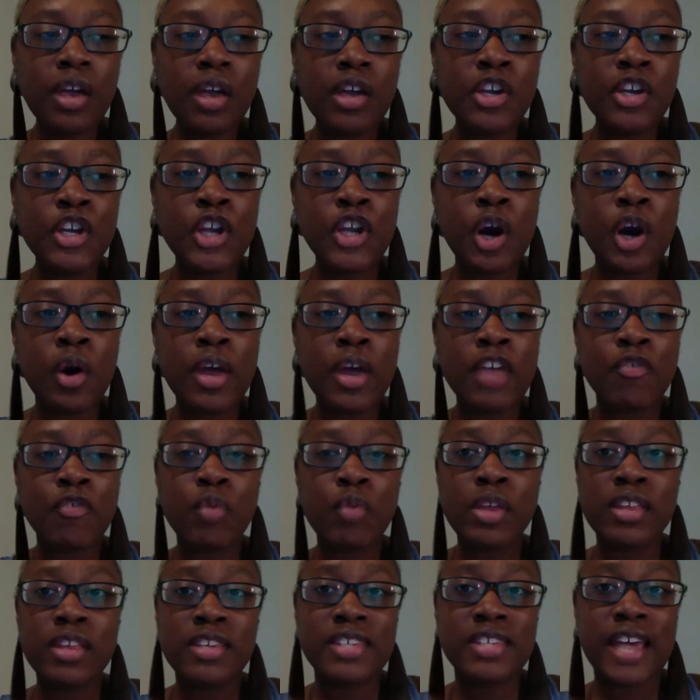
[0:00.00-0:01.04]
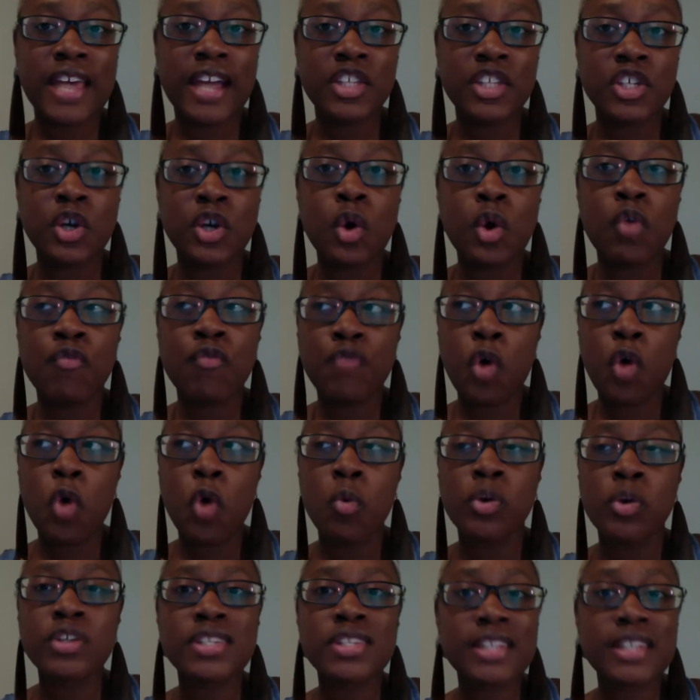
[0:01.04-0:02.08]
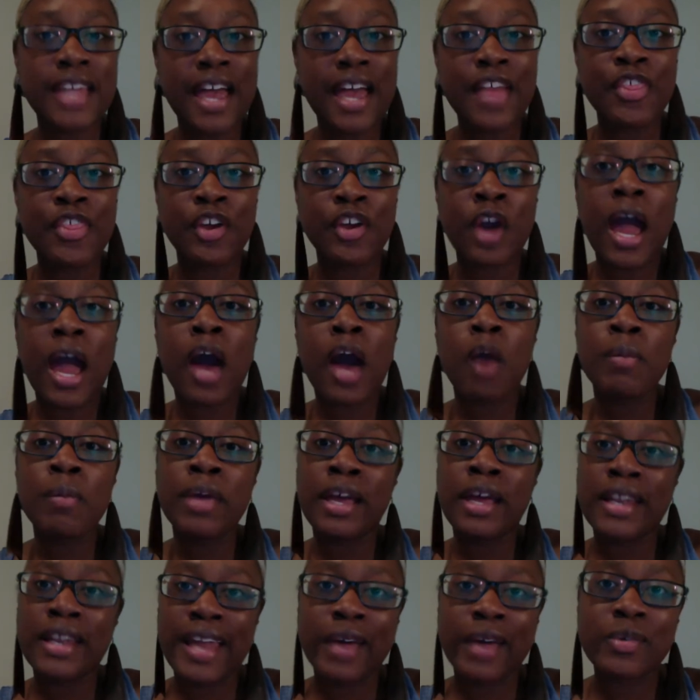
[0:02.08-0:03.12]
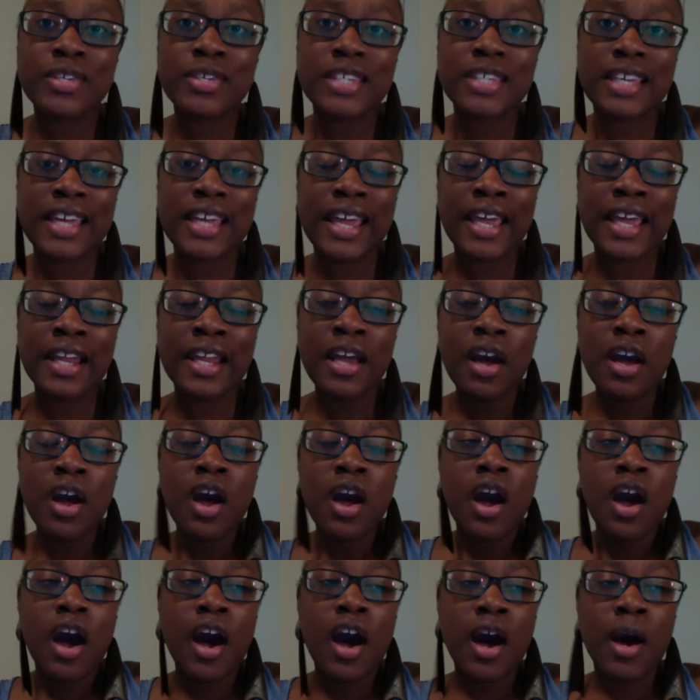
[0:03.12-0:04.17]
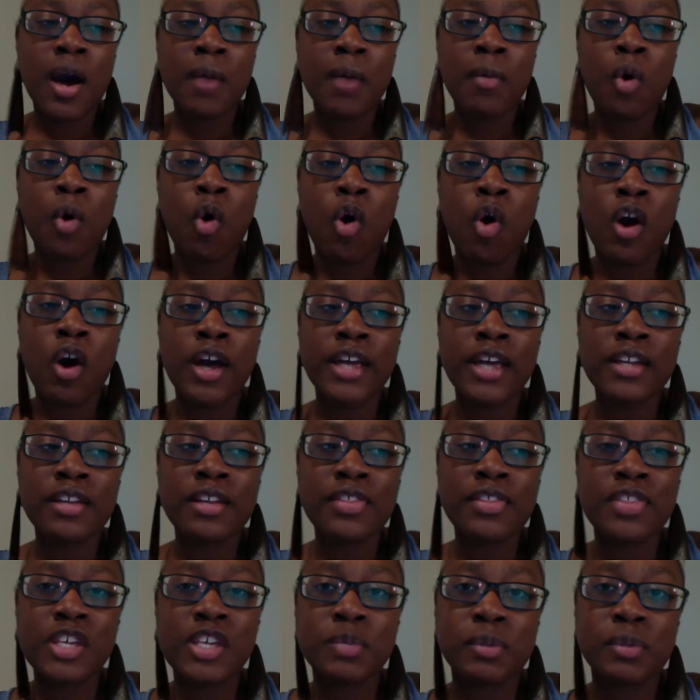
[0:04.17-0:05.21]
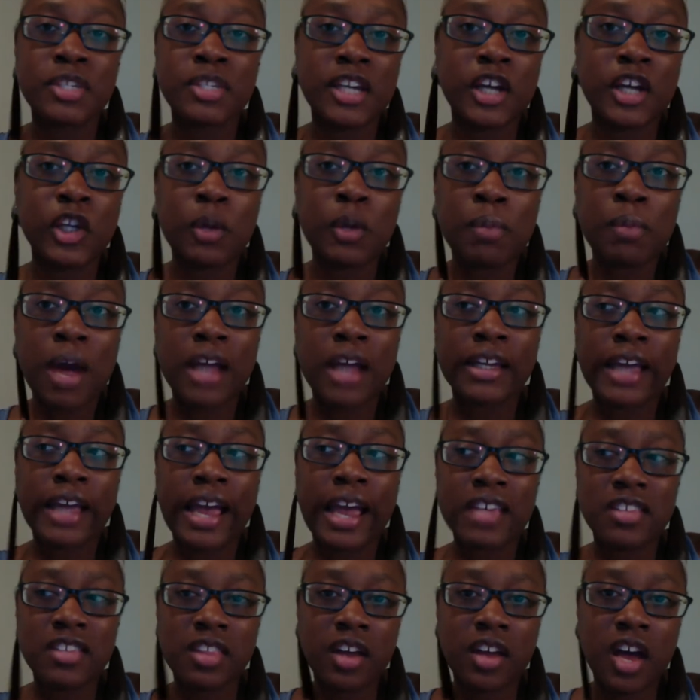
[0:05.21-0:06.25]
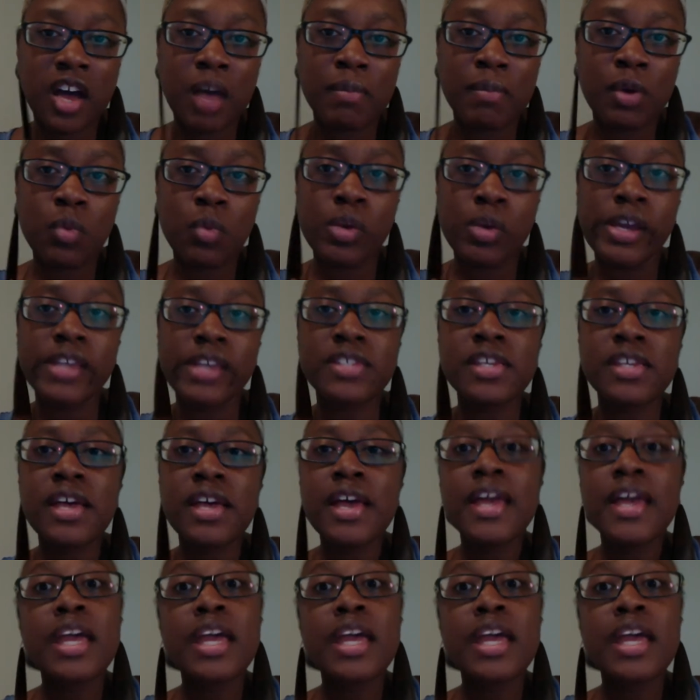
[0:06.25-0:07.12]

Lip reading: if we decide to go forward together, I'll be announcing it on this particular podcast in the coming weeks.